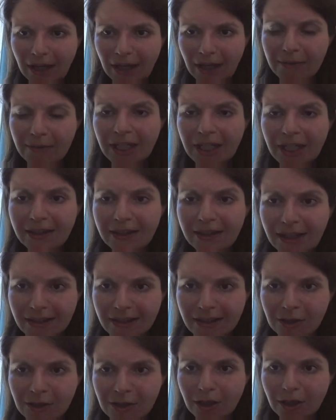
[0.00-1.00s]
I mean, it
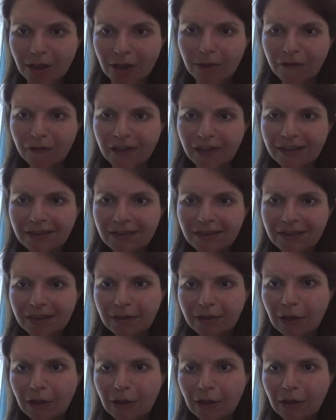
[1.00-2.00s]
gets actually reflected
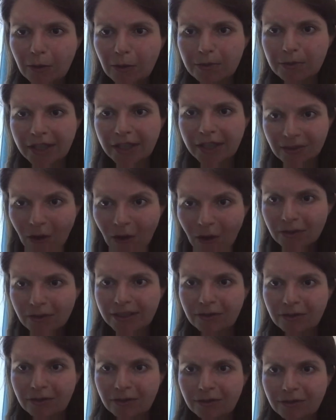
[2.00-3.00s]
in the low price
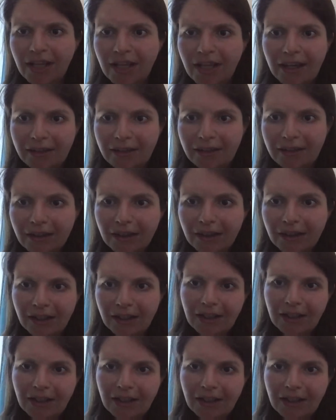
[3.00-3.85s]
already today.